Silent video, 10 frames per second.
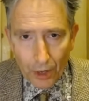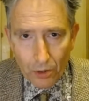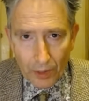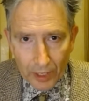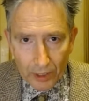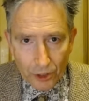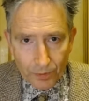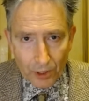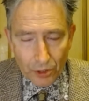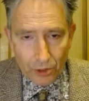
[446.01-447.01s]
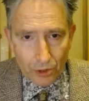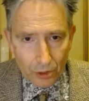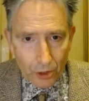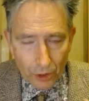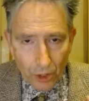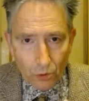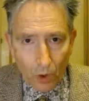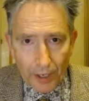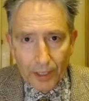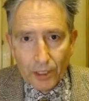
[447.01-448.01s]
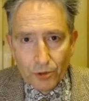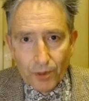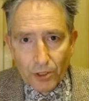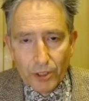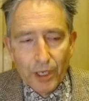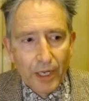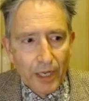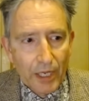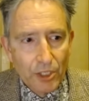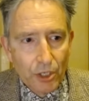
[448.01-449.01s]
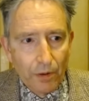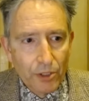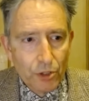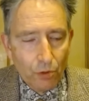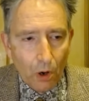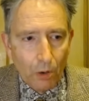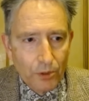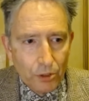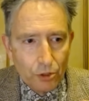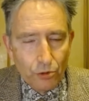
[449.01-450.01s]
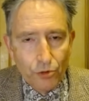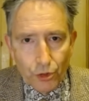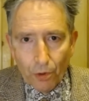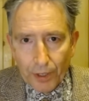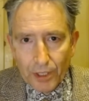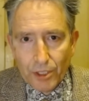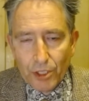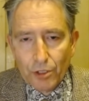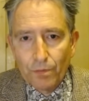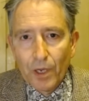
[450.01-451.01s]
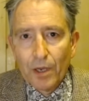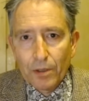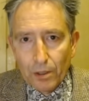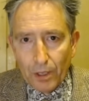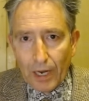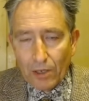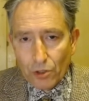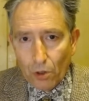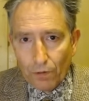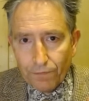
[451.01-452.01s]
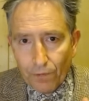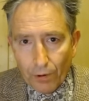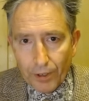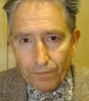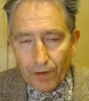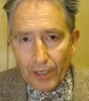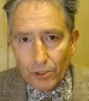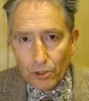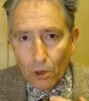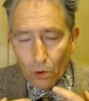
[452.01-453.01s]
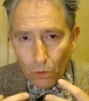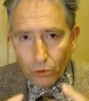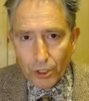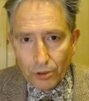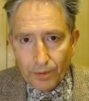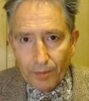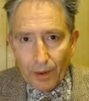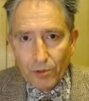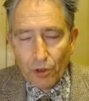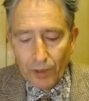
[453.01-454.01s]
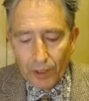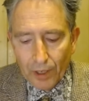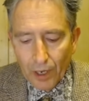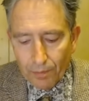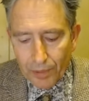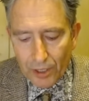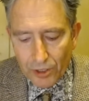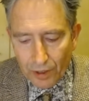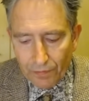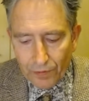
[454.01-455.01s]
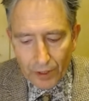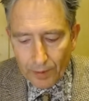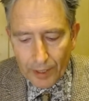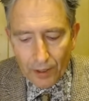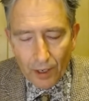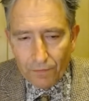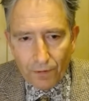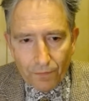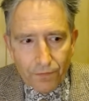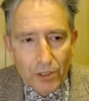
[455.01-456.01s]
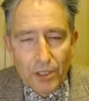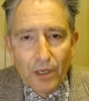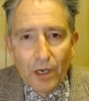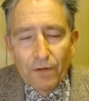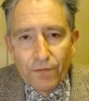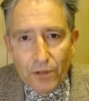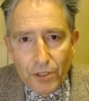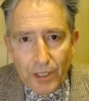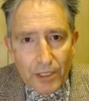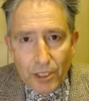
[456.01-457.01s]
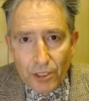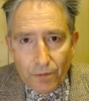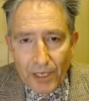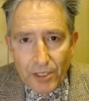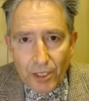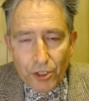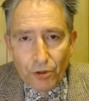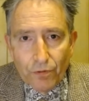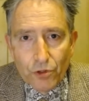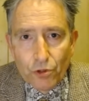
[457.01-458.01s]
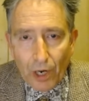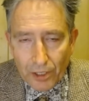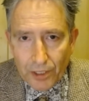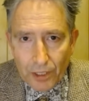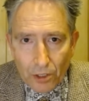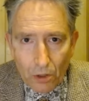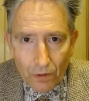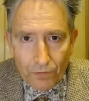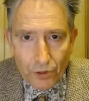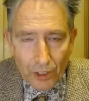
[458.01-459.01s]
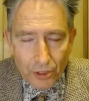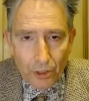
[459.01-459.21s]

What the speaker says: English person, no white English person is going to opt to join a system that allows a lot of foreign invaders also to be members of it. Because if you think about it, firstly, there's just a basic issue of trust. There's a lot of trust.